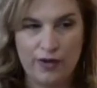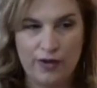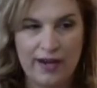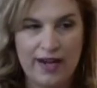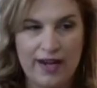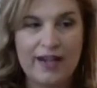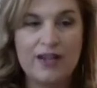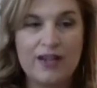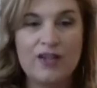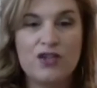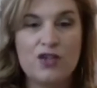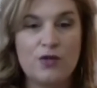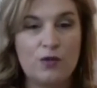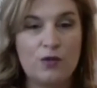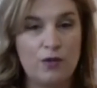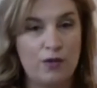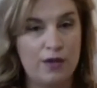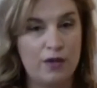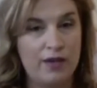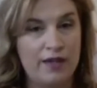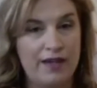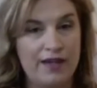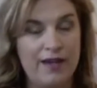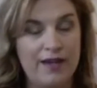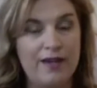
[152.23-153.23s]

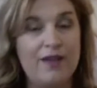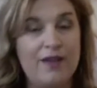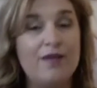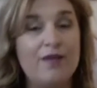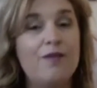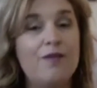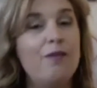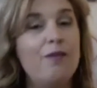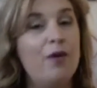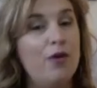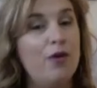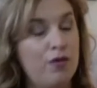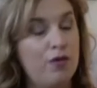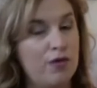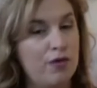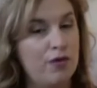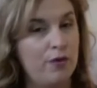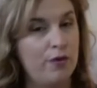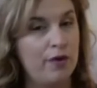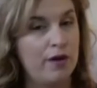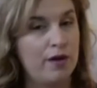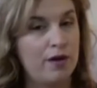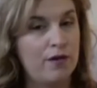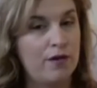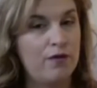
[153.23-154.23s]
Actually, both
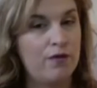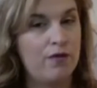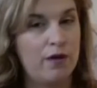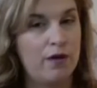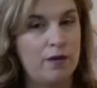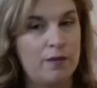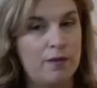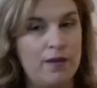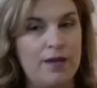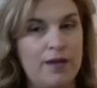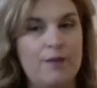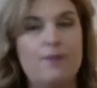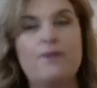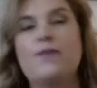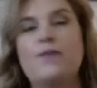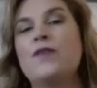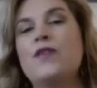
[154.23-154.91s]
work for me.